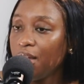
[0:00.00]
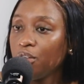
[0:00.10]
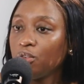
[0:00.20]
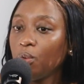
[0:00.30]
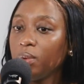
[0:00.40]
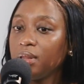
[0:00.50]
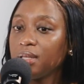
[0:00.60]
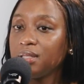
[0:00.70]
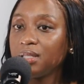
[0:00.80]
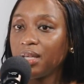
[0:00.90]
So with the
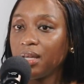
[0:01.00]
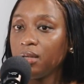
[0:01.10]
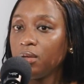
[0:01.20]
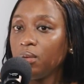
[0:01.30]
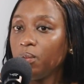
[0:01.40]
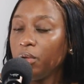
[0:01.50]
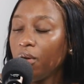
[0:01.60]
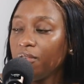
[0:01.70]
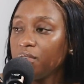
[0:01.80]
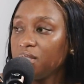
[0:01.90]
skin, we
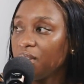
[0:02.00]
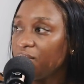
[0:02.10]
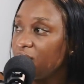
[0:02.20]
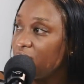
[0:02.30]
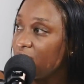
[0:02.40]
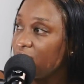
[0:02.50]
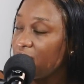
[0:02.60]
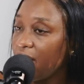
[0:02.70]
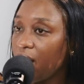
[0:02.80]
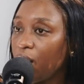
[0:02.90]
offer services
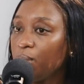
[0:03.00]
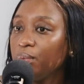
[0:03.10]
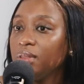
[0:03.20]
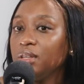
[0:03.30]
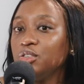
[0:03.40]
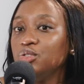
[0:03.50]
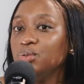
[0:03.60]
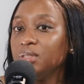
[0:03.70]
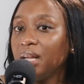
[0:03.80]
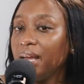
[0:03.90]
that help with
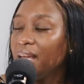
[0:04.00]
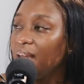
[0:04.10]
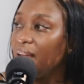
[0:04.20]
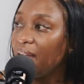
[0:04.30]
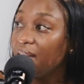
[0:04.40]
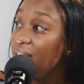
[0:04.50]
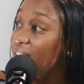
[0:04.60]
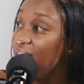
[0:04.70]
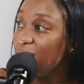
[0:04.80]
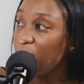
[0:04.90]
issues like
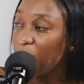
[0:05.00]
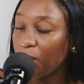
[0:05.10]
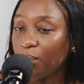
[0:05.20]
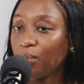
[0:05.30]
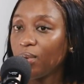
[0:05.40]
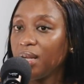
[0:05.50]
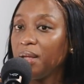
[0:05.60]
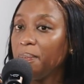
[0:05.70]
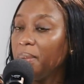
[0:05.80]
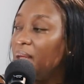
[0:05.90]
acne,
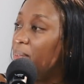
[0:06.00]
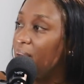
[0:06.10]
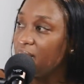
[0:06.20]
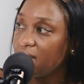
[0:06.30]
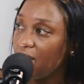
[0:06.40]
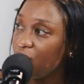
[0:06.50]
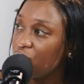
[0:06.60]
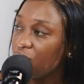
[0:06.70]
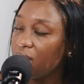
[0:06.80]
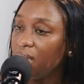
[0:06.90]
dipimpole,
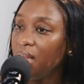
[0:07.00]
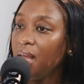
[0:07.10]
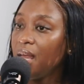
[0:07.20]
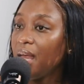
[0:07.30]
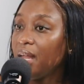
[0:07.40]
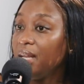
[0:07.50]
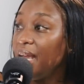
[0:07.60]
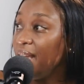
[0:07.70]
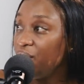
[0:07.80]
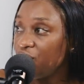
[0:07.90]
pigmentation, and
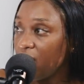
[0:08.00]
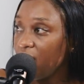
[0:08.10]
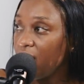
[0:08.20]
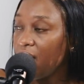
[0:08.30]
aging,